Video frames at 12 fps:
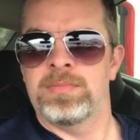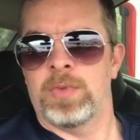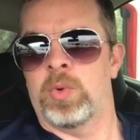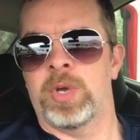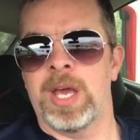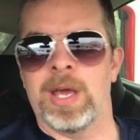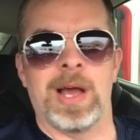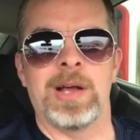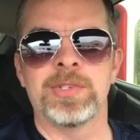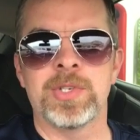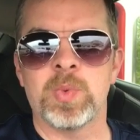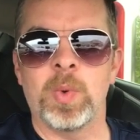okay,
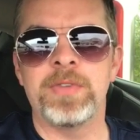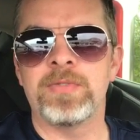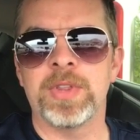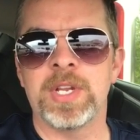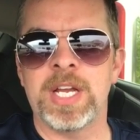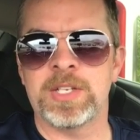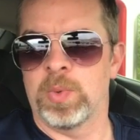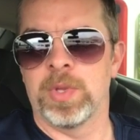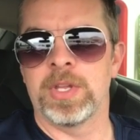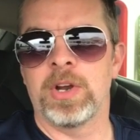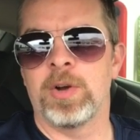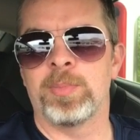I'll just wait for the next
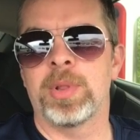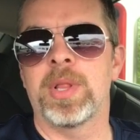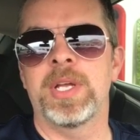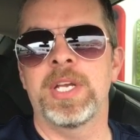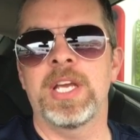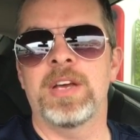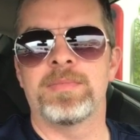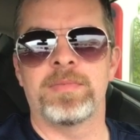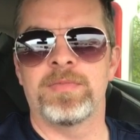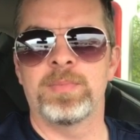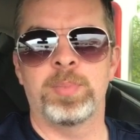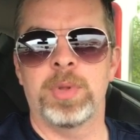one. There are plenty of
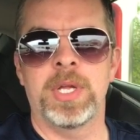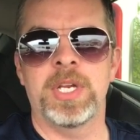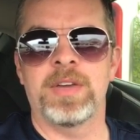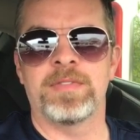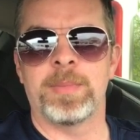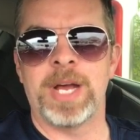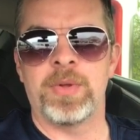plenty of them